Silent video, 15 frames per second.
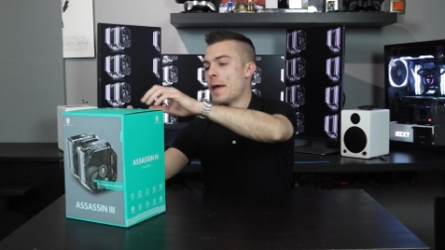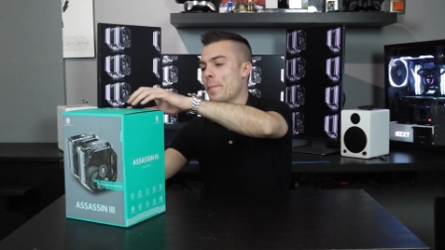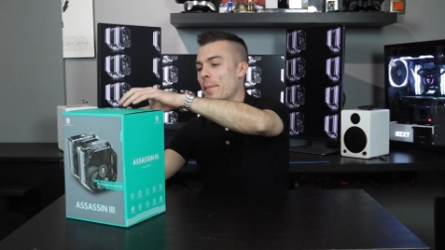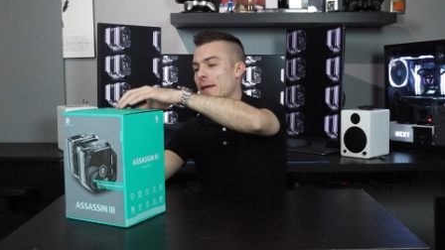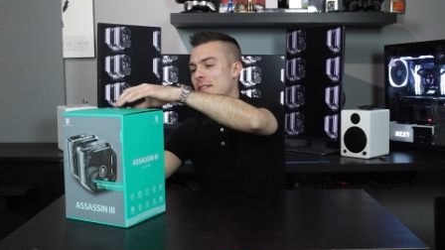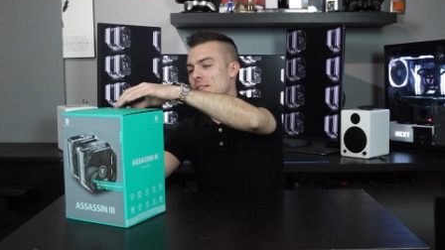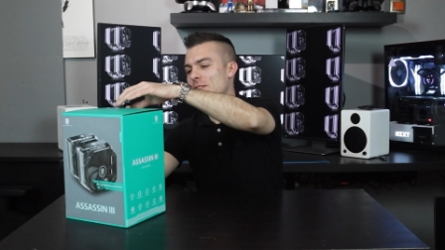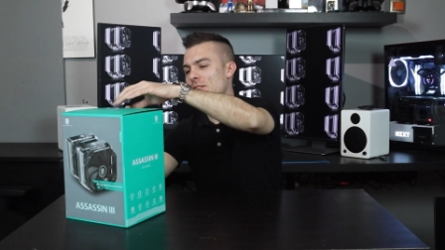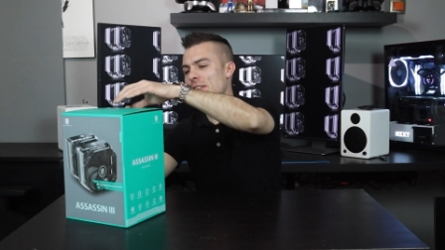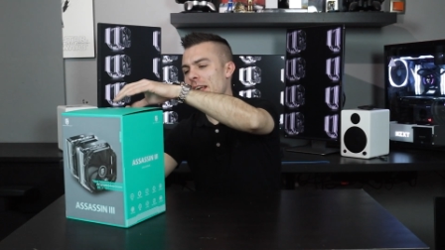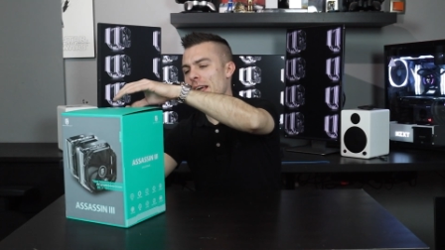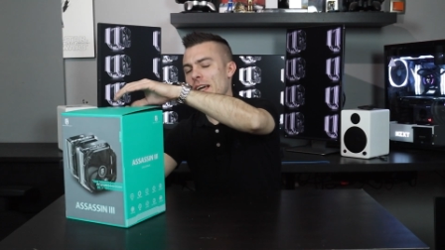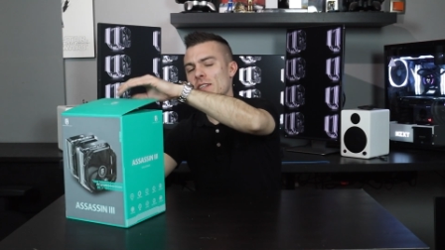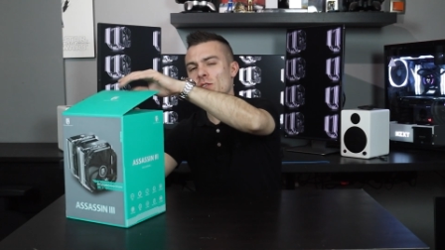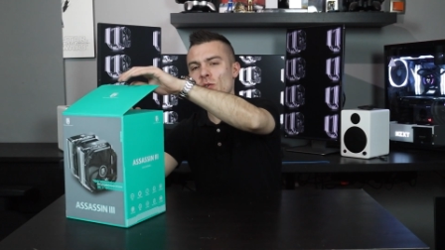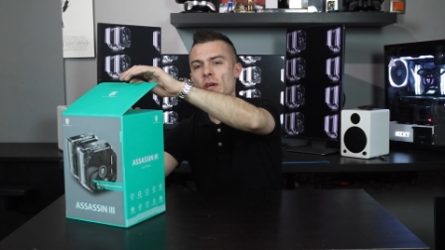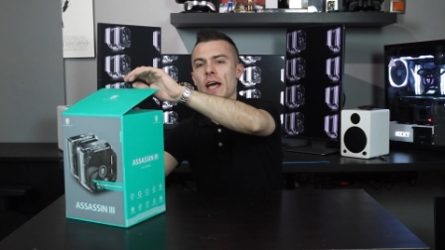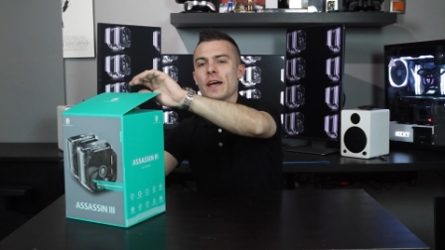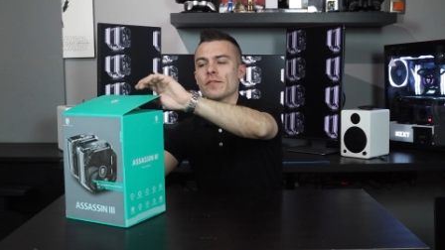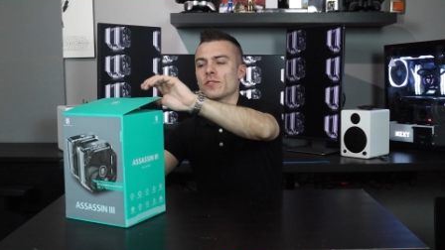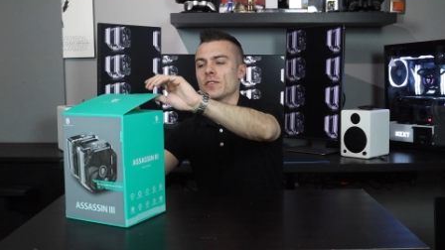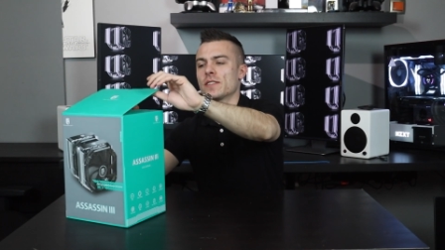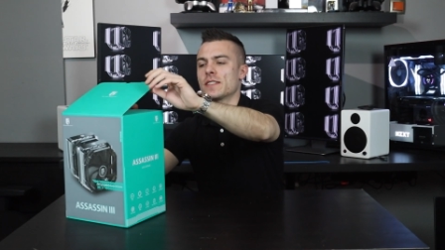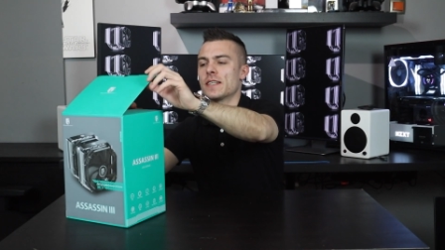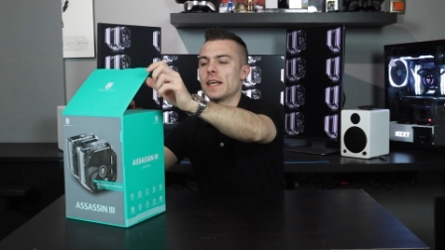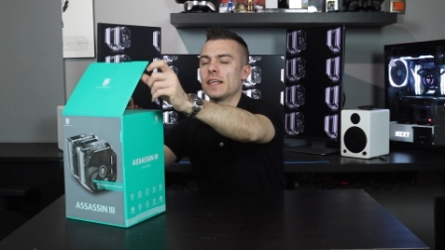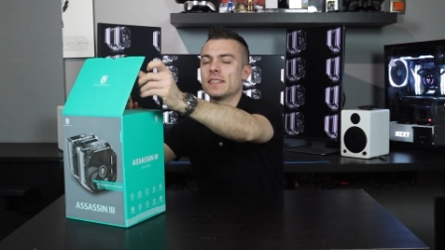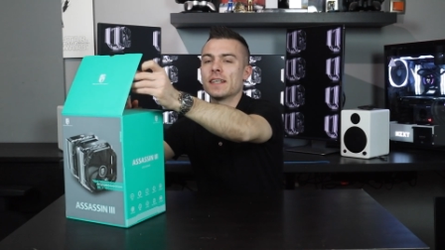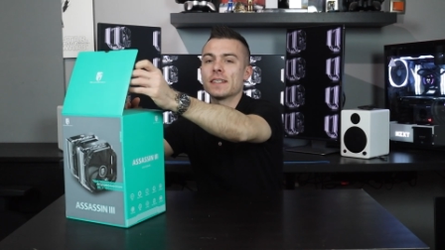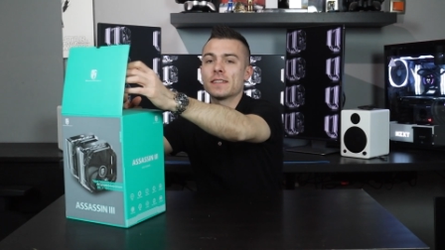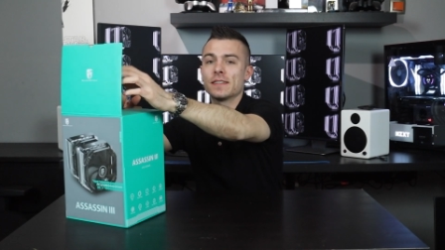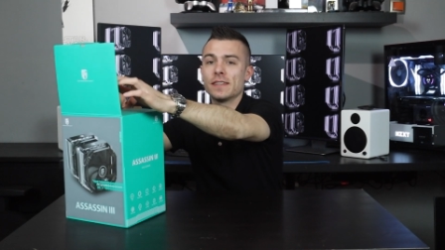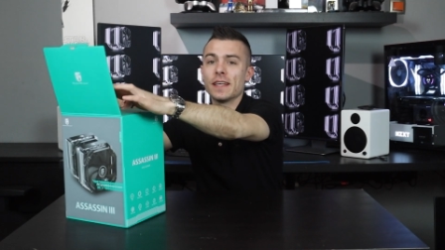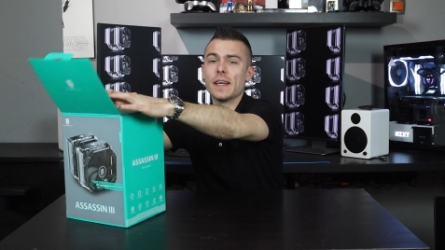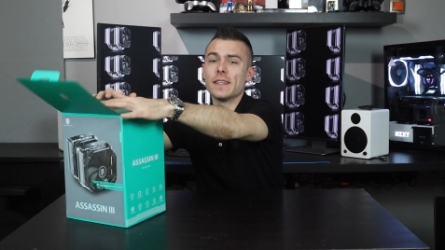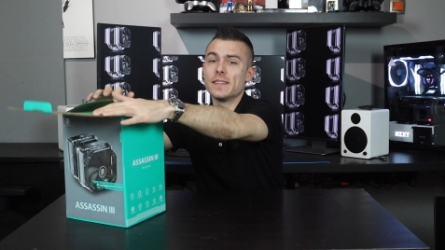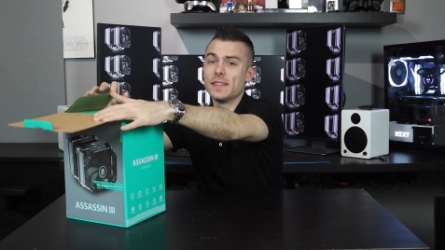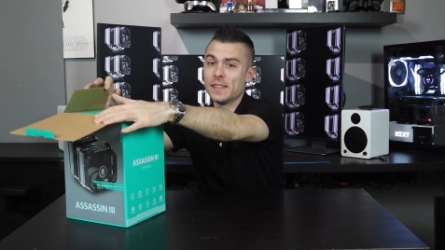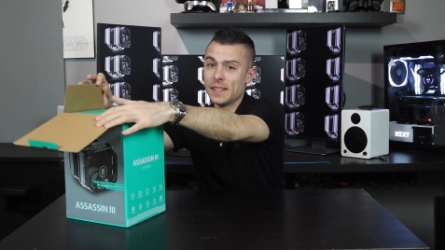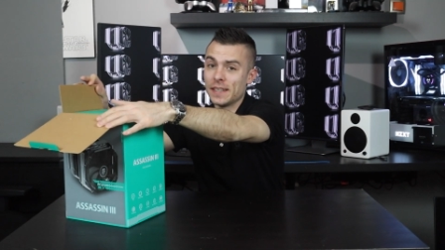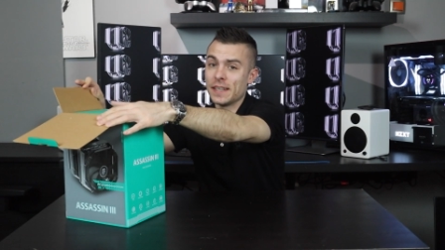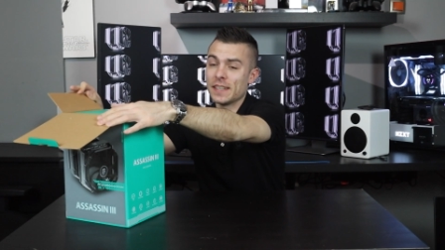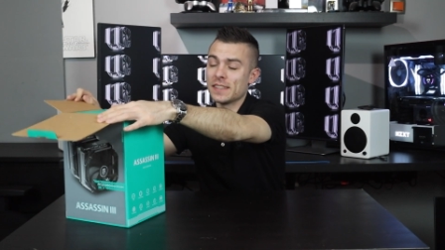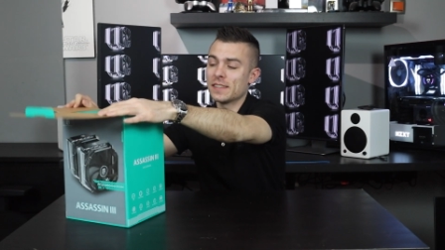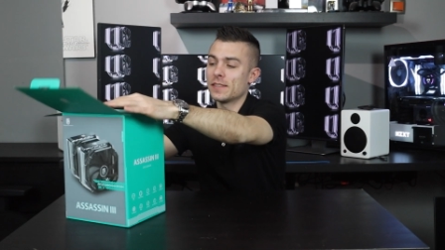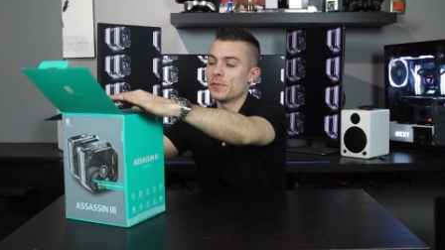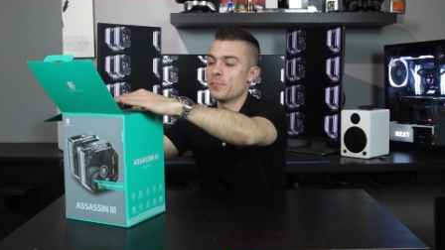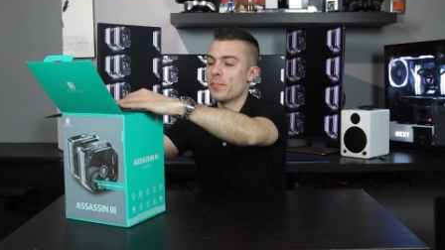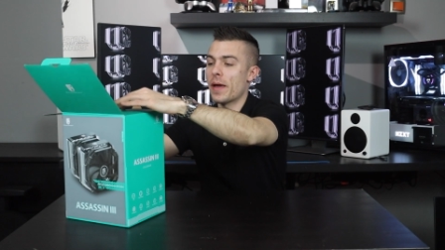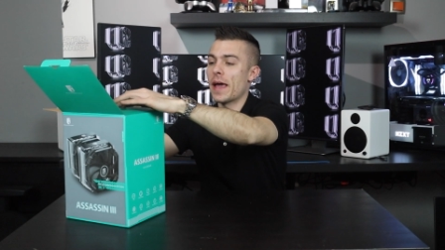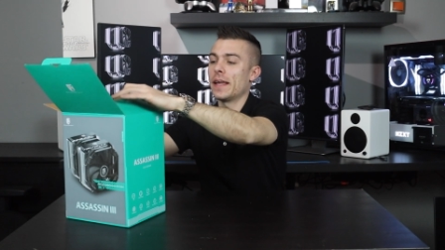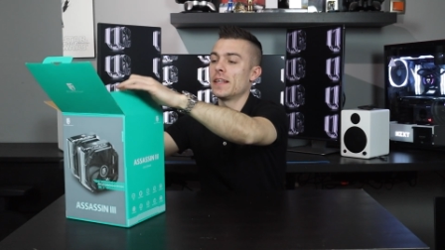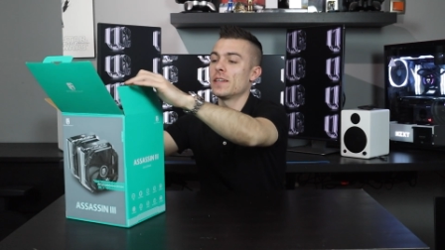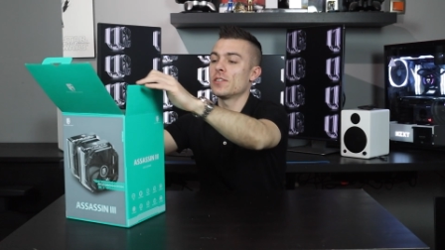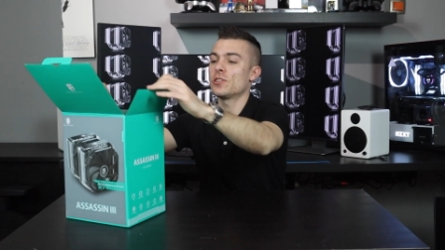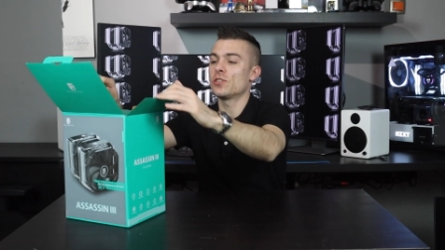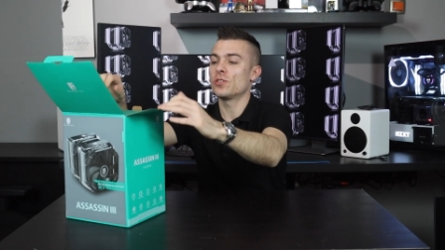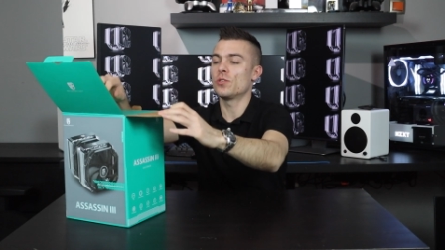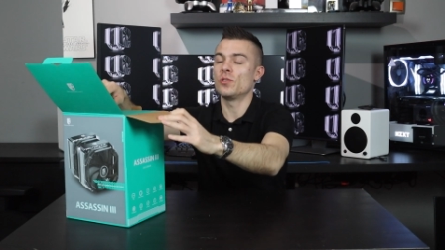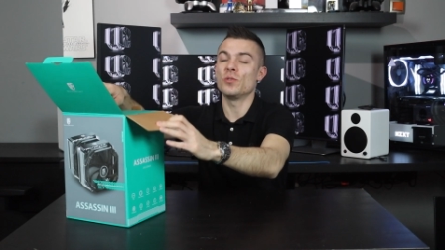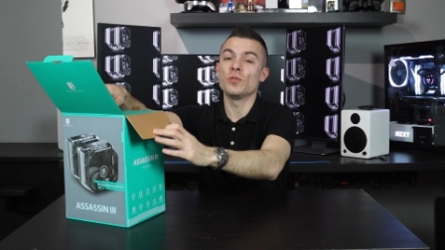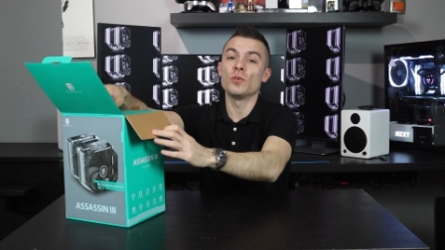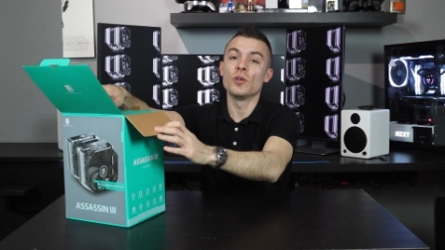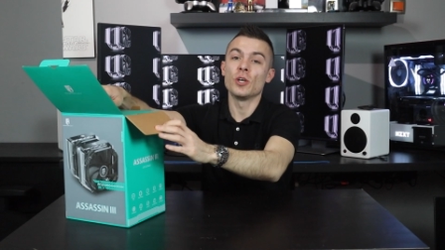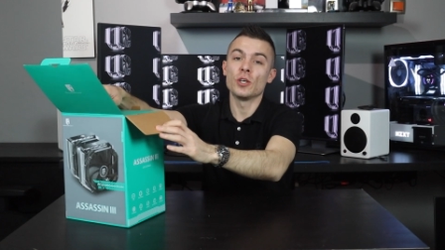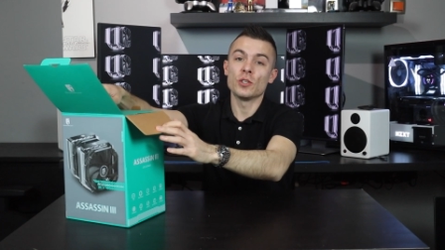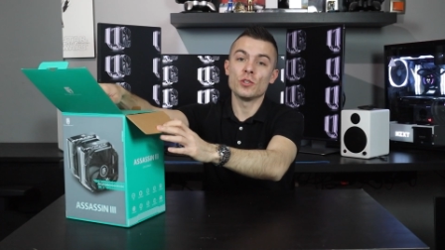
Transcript: But today I do have to say that they did manage to